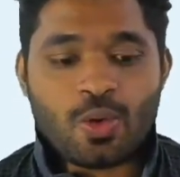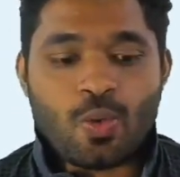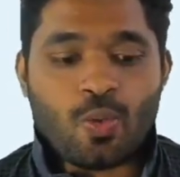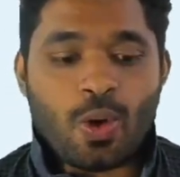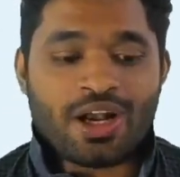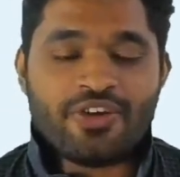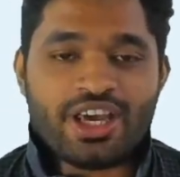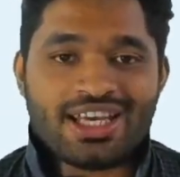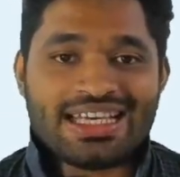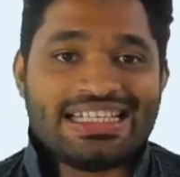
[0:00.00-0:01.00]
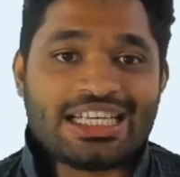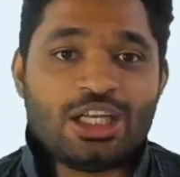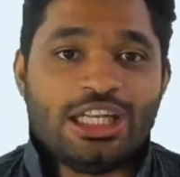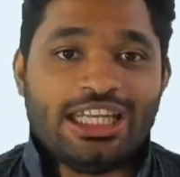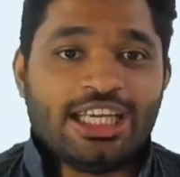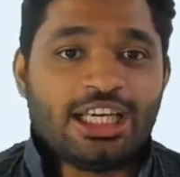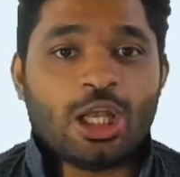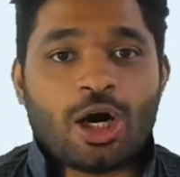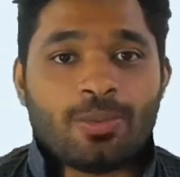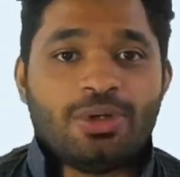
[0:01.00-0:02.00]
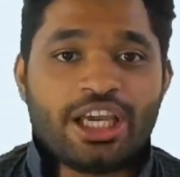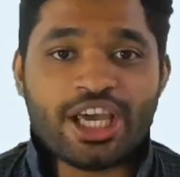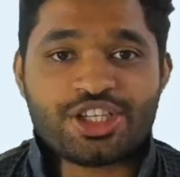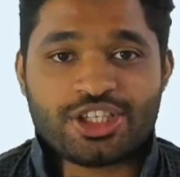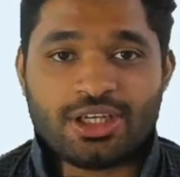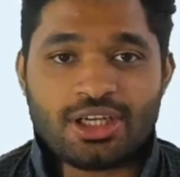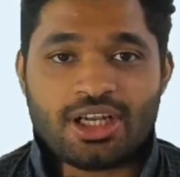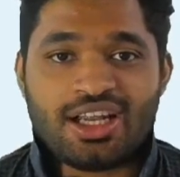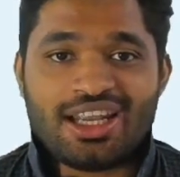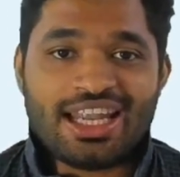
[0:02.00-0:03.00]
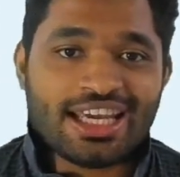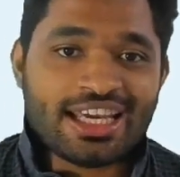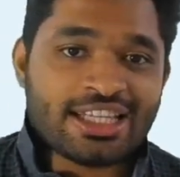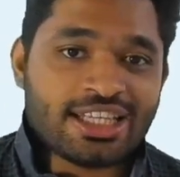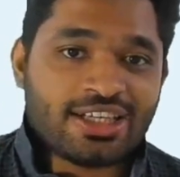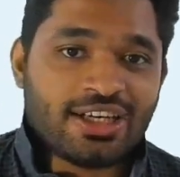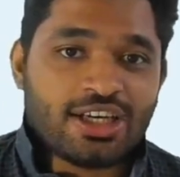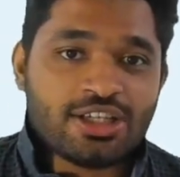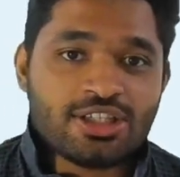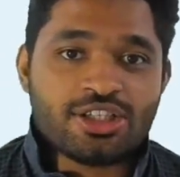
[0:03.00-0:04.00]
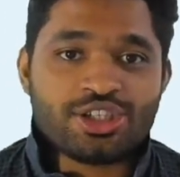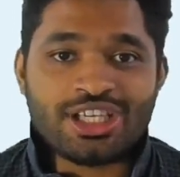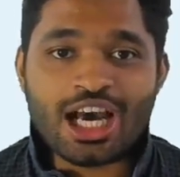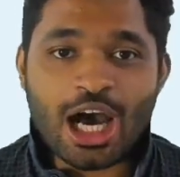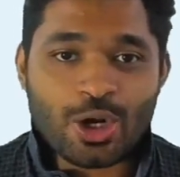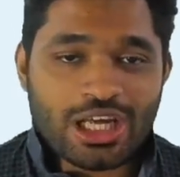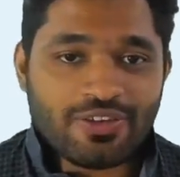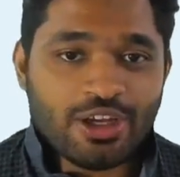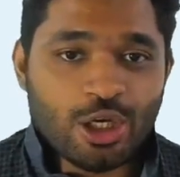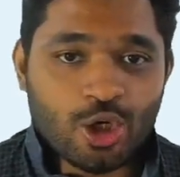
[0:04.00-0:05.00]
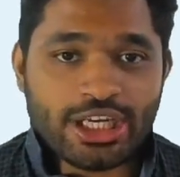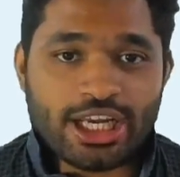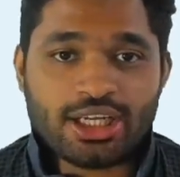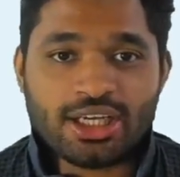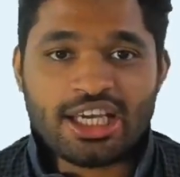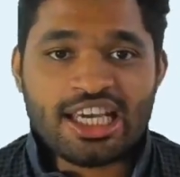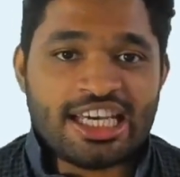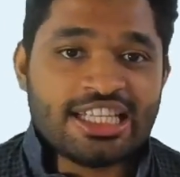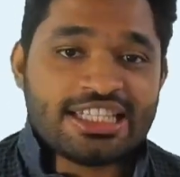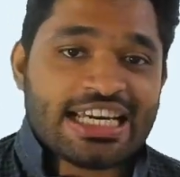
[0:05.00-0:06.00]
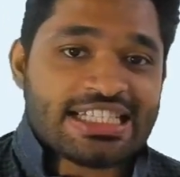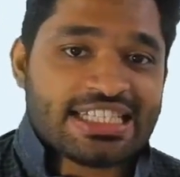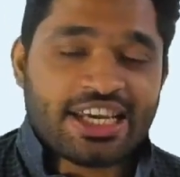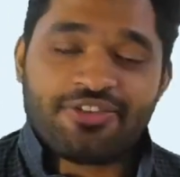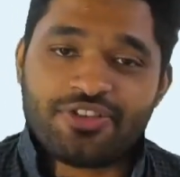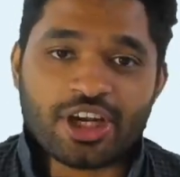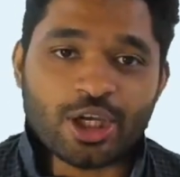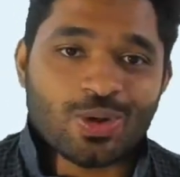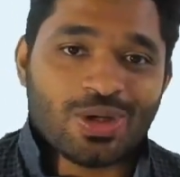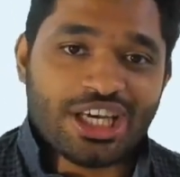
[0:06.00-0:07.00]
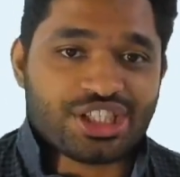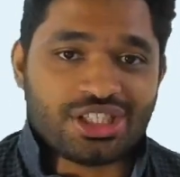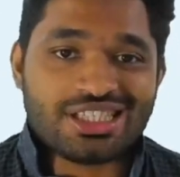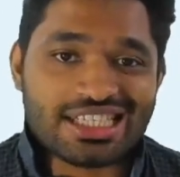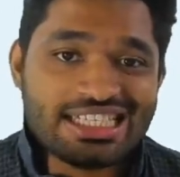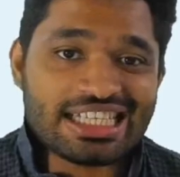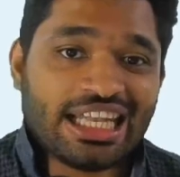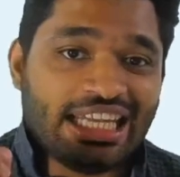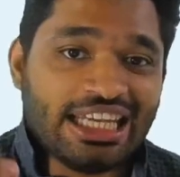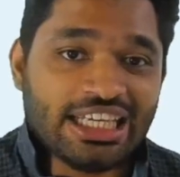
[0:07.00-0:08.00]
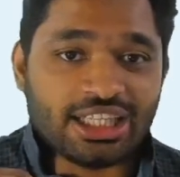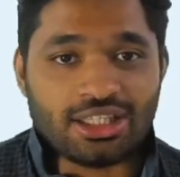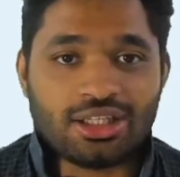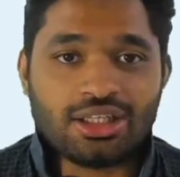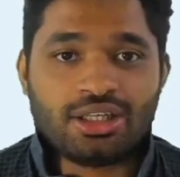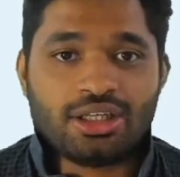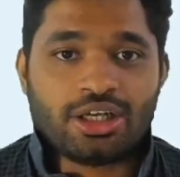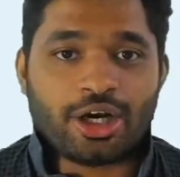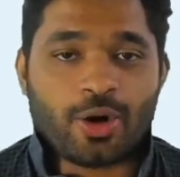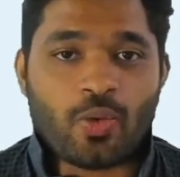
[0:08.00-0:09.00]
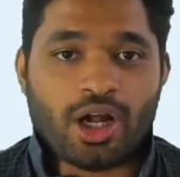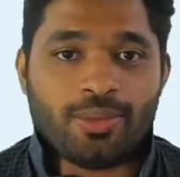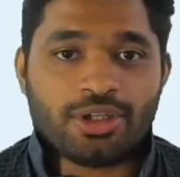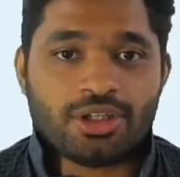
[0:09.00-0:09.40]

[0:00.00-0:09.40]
One way is a legal obligation. Like in the scenario that we looked at, health and safety regulations is a legal requirement.